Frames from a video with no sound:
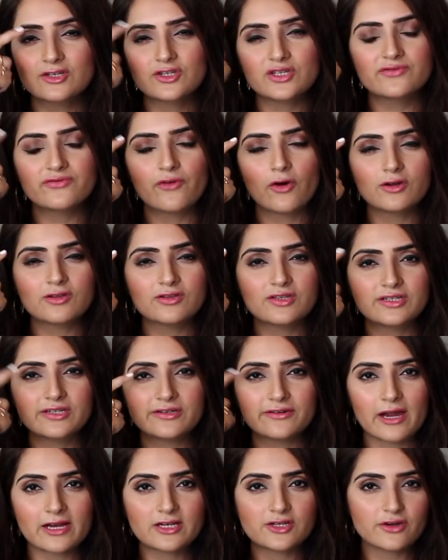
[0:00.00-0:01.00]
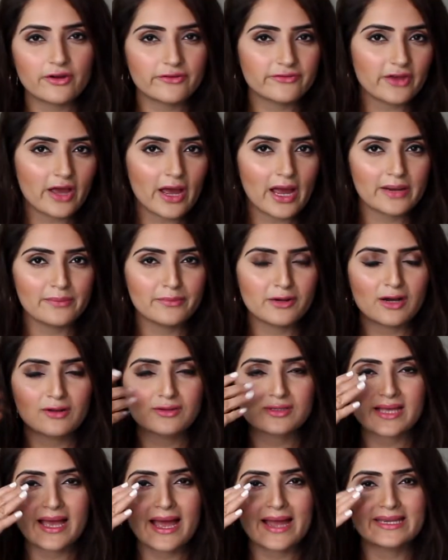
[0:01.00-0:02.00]
Just follow the direction of your
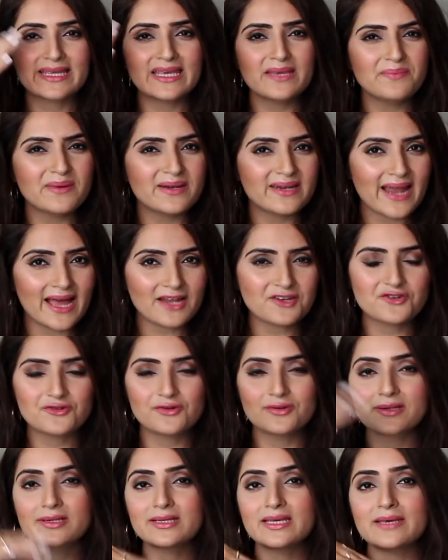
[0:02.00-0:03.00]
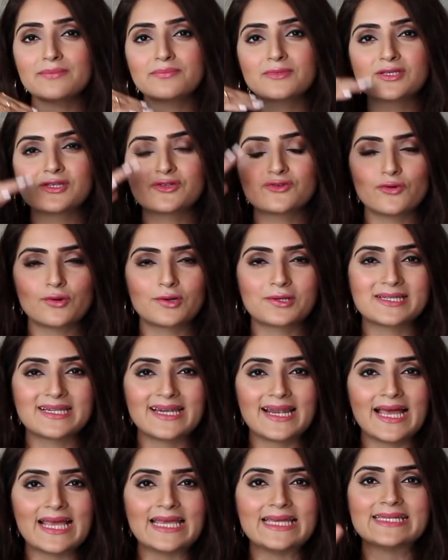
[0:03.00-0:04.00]
eyebrows and keep it natural, keep the strokes
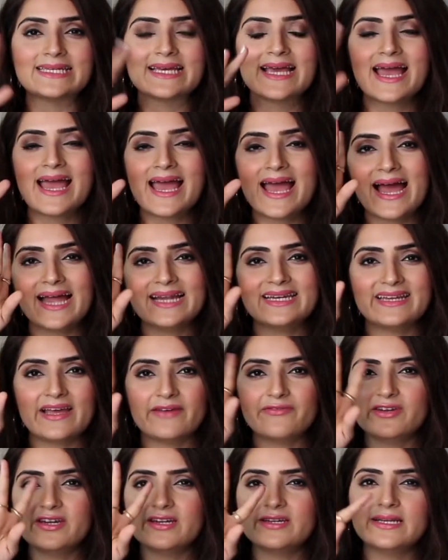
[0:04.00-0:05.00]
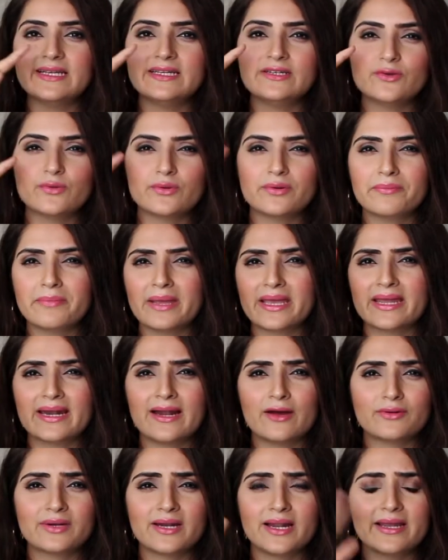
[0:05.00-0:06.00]
light, and definitely don't make an
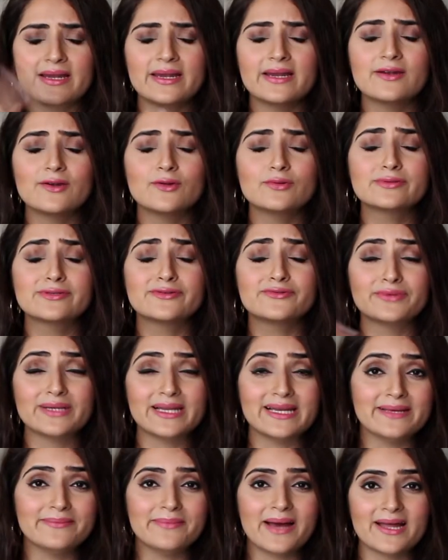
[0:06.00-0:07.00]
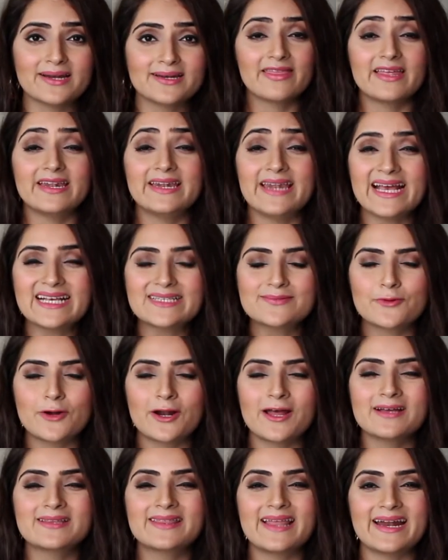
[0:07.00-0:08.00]
outline. It looks really bad. The next
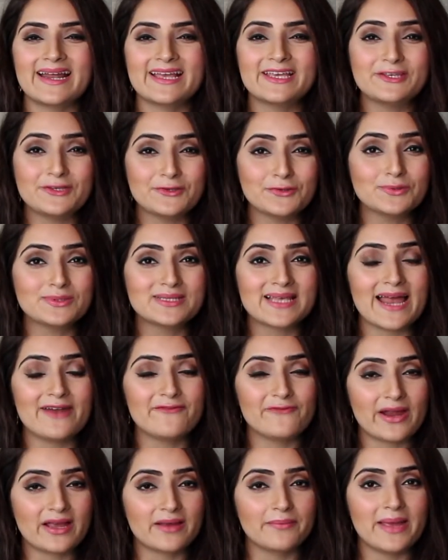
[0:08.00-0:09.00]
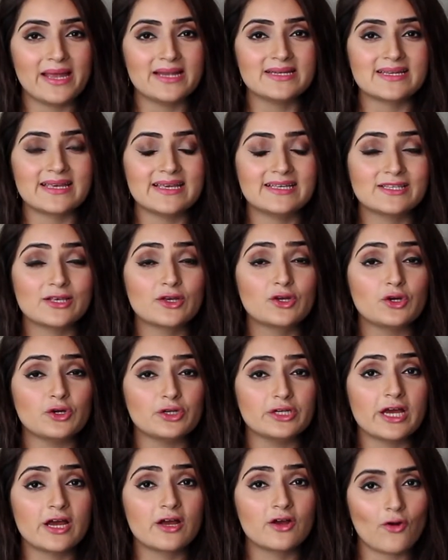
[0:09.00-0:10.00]
product that I use and recommend is a
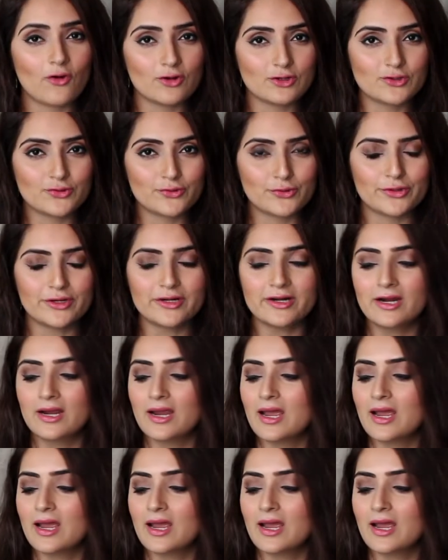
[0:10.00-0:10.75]
good contour.